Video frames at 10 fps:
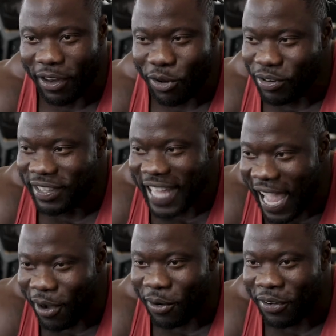Ain't no
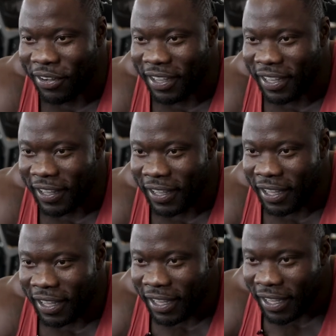doubt. It,
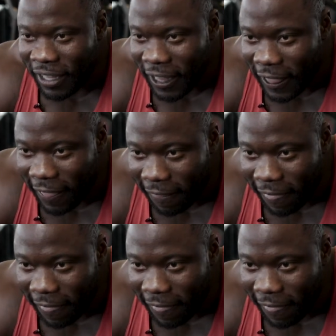what,